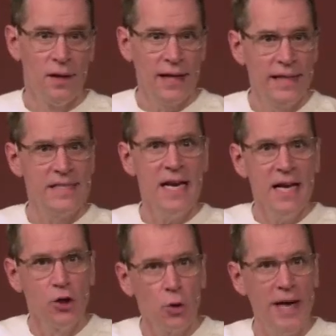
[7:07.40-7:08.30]
Like, isn't
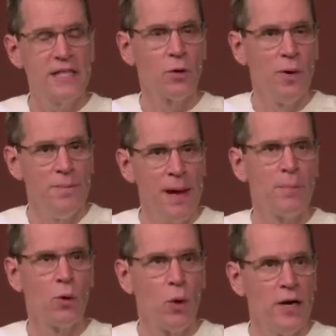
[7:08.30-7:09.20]
it great to
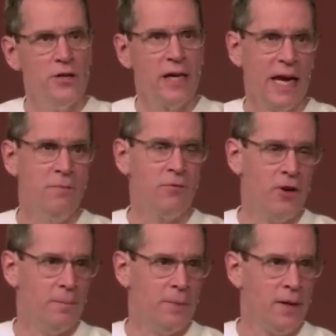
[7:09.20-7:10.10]
remember where you came
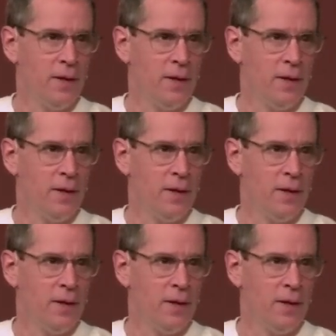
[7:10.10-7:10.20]
from?